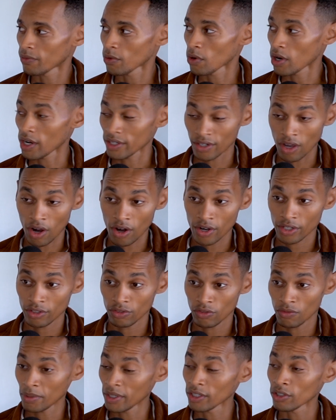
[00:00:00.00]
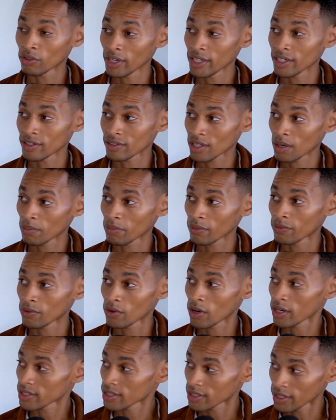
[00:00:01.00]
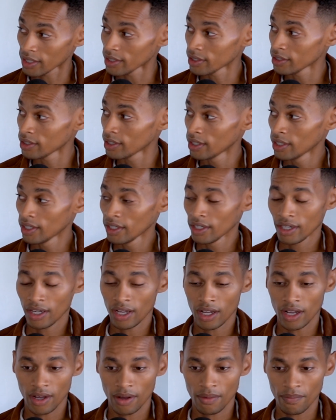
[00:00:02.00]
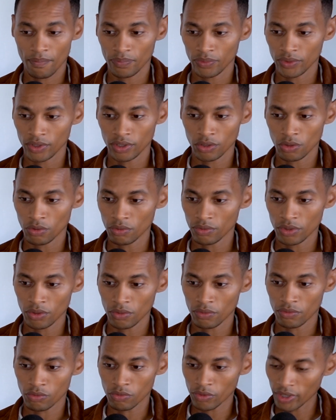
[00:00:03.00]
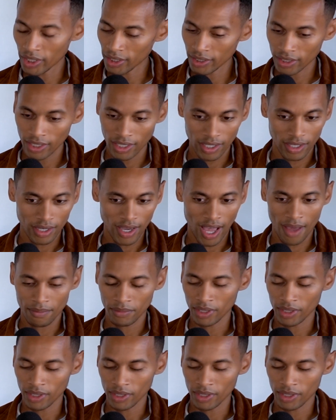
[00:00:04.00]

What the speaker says: for our daughter. You've been a great example for our son. You've really,